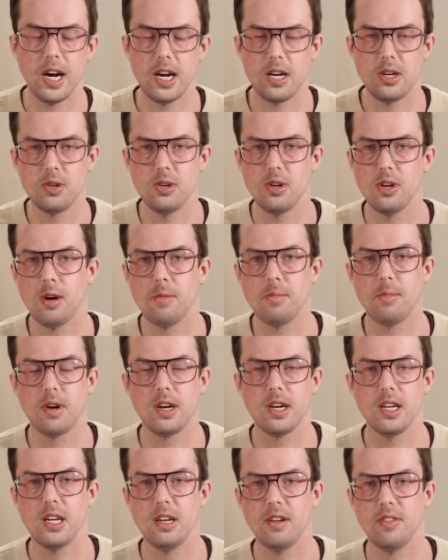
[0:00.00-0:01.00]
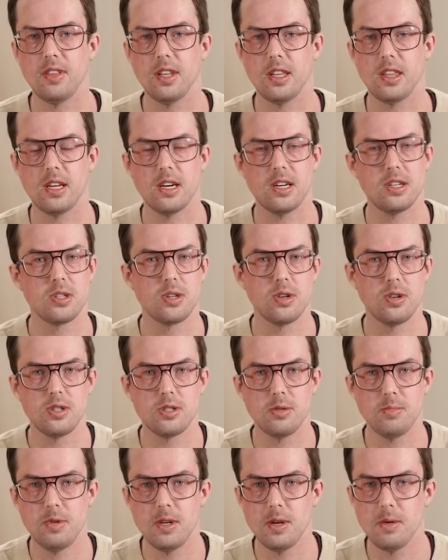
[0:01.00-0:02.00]
I do not believe that there is going
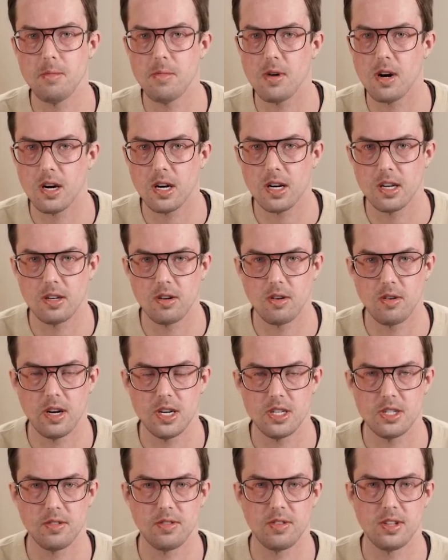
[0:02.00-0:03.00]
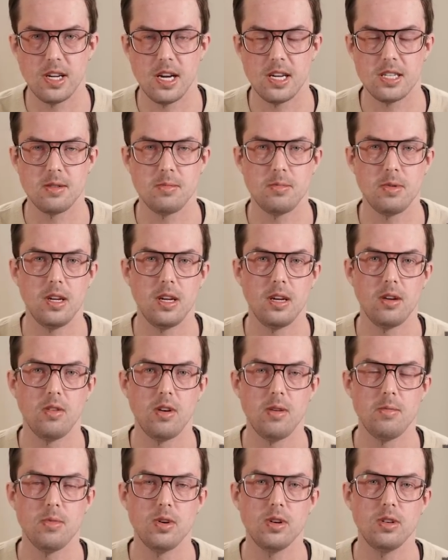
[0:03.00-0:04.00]
to be a market crash of Tether being
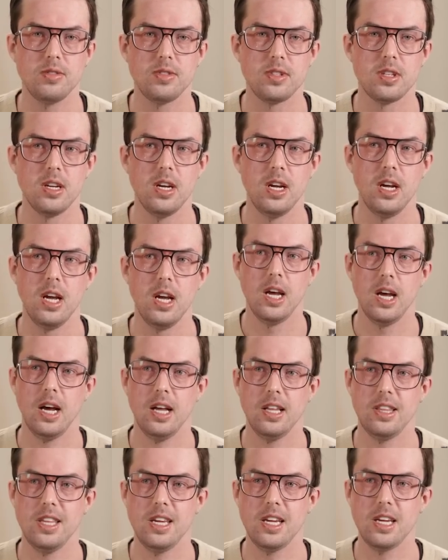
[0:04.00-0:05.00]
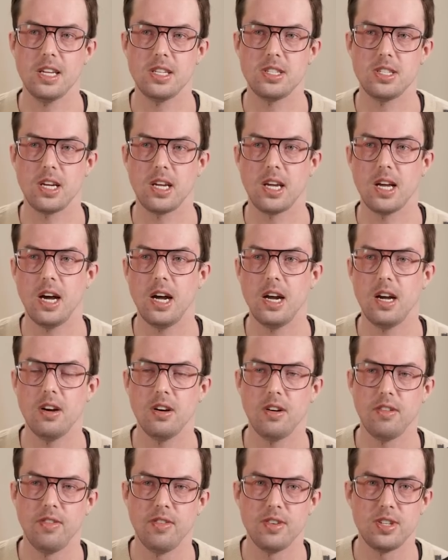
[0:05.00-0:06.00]
removed. I think it's a kind
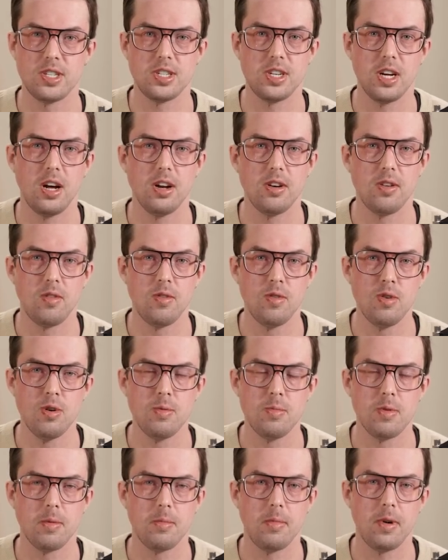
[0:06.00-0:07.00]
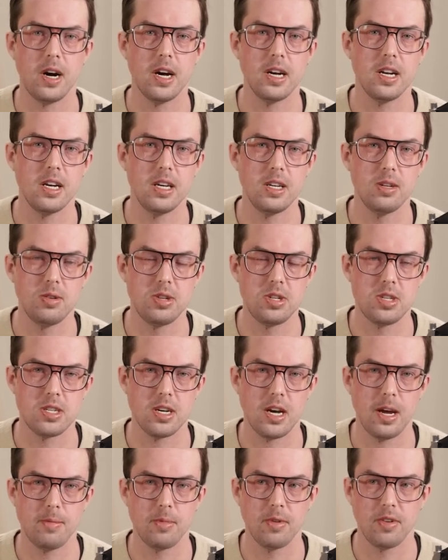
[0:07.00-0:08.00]
of sell the rumor, buy the news
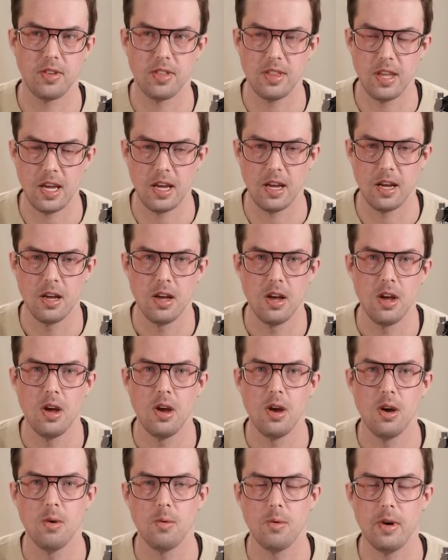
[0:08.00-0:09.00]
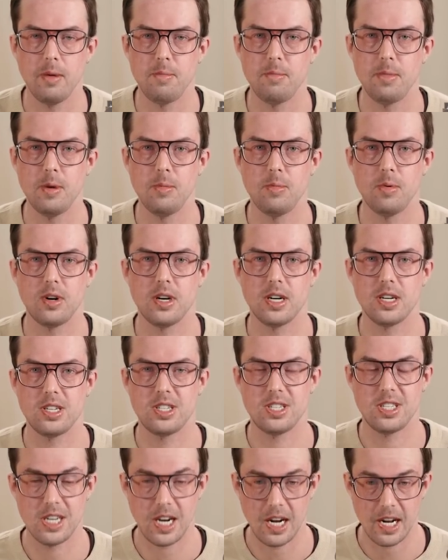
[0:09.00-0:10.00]
type of thing where people are
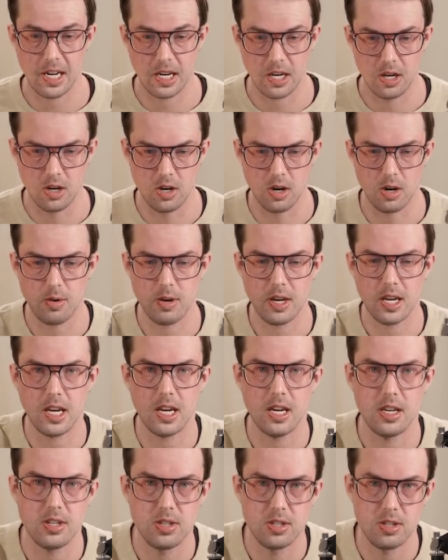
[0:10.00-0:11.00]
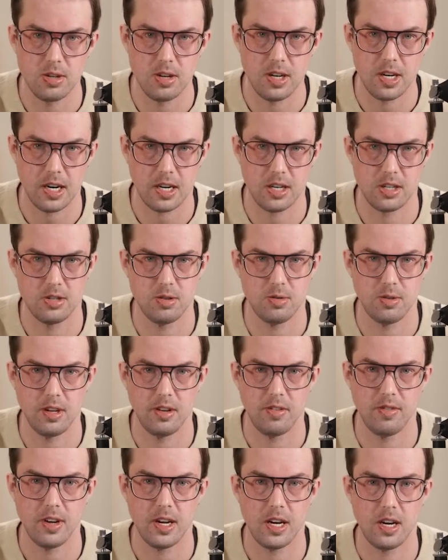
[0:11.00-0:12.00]
selling going into the actual
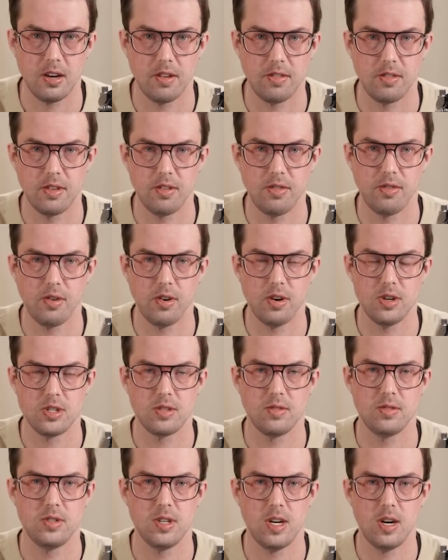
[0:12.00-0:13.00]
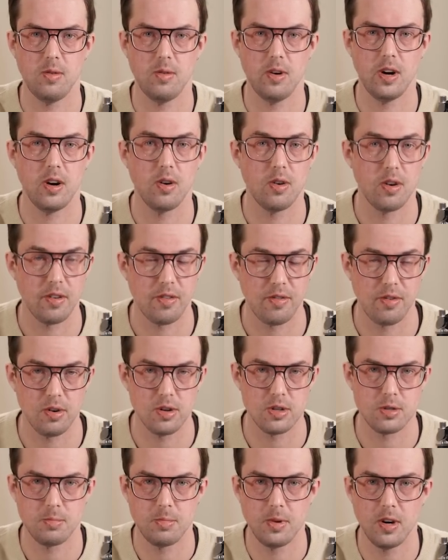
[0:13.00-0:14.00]
event of the 1st of January or the
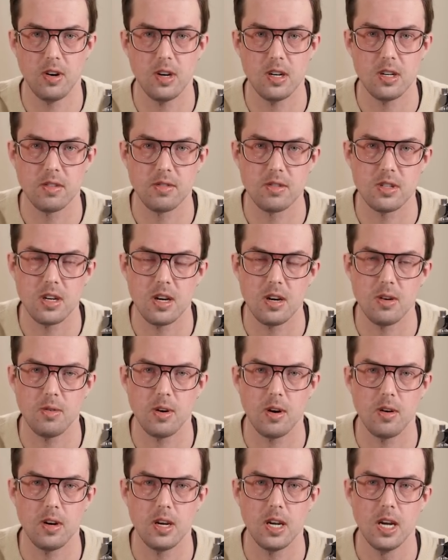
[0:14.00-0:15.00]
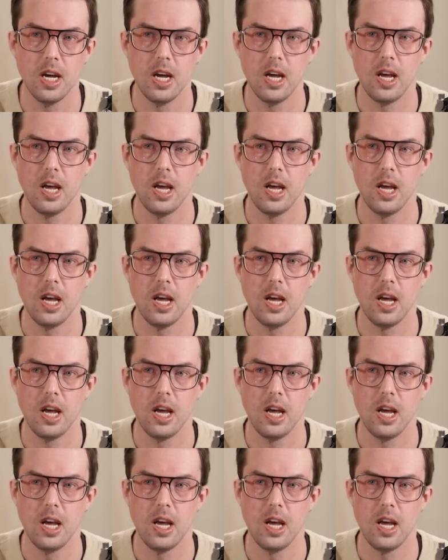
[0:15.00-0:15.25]
first period of January.